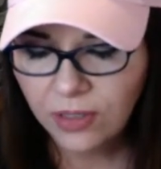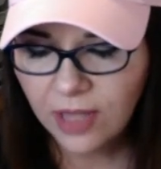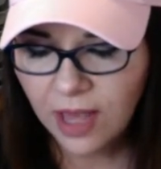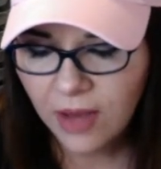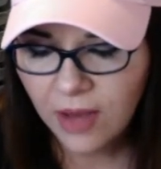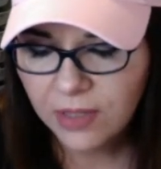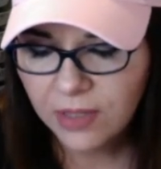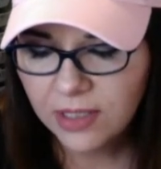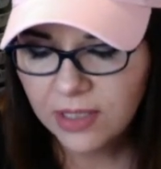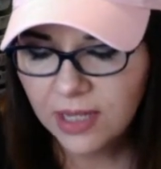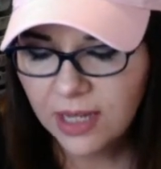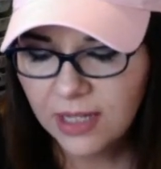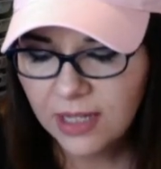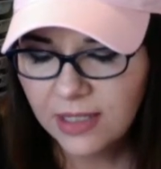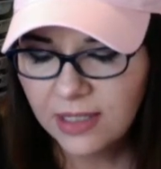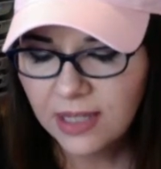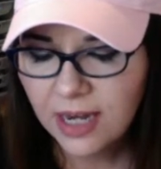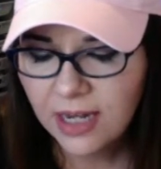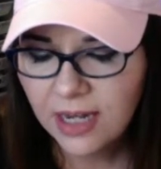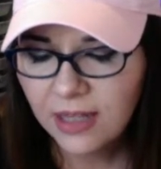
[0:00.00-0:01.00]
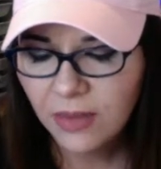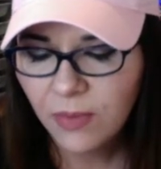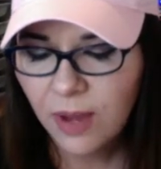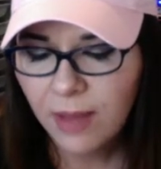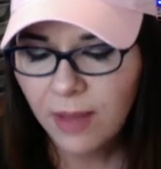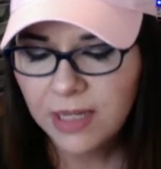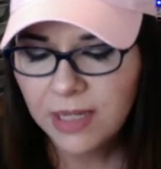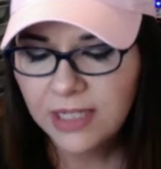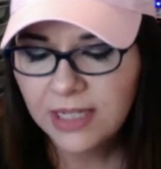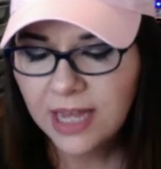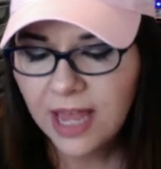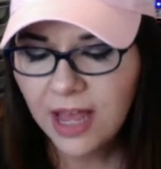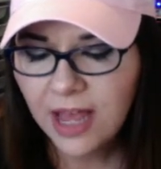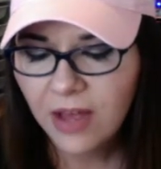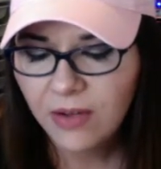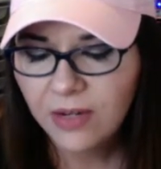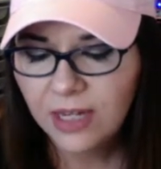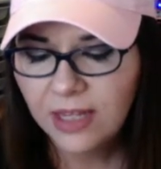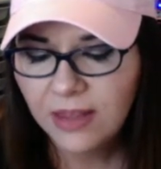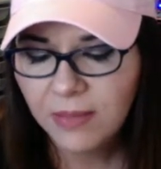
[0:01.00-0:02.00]
Gowan said, setting the rabbit
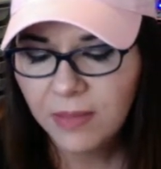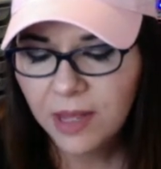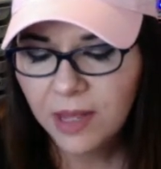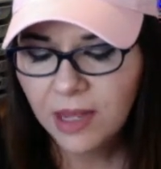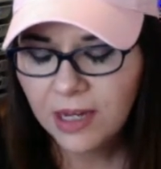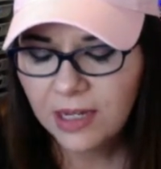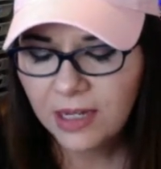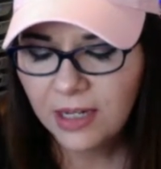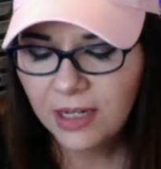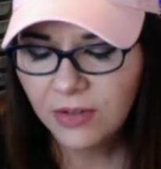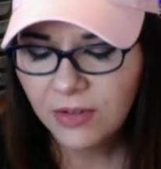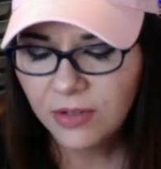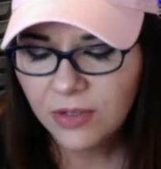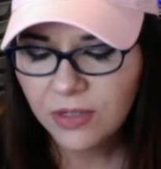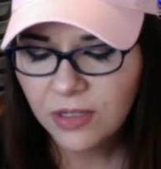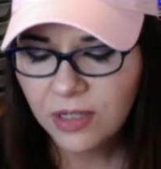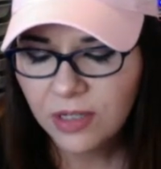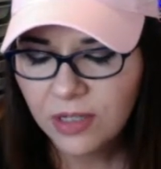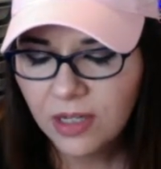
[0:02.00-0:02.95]
down in the pine needles.